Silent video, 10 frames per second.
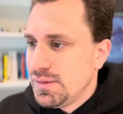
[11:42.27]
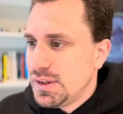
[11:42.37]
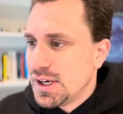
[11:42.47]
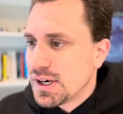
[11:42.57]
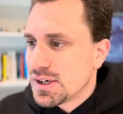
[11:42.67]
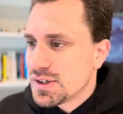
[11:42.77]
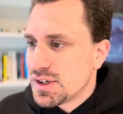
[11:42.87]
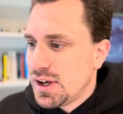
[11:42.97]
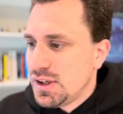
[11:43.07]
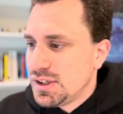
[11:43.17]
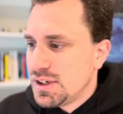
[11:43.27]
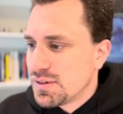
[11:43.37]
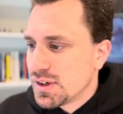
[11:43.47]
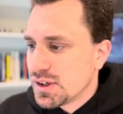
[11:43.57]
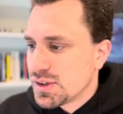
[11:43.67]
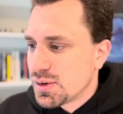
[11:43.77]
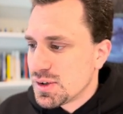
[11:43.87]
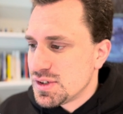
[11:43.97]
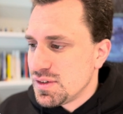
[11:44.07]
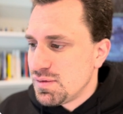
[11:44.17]
There's all different
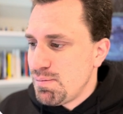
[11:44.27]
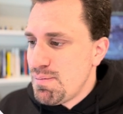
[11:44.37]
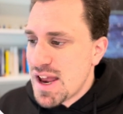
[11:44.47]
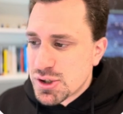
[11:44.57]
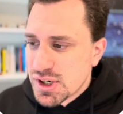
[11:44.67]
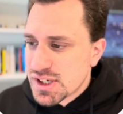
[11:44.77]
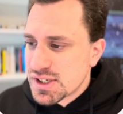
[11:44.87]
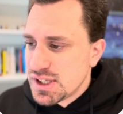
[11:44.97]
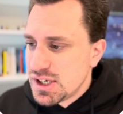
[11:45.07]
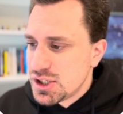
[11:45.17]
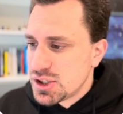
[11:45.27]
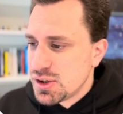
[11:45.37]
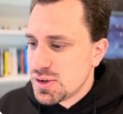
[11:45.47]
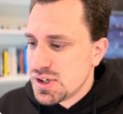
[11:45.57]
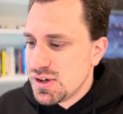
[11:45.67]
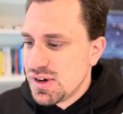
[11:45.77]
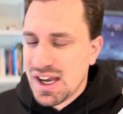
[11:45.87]
sorts of metrics that it shows you.